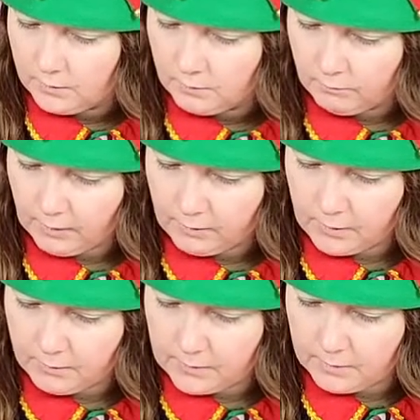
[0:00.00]
Round
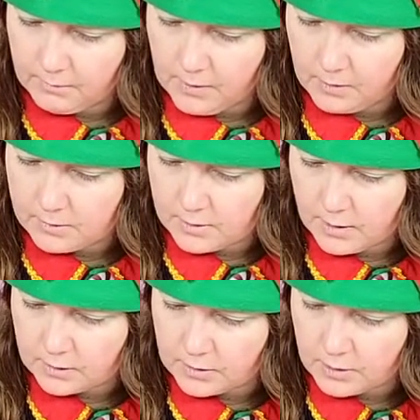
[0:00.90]
up the middle
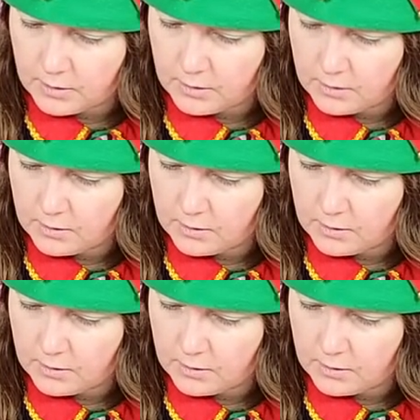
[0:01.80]
section.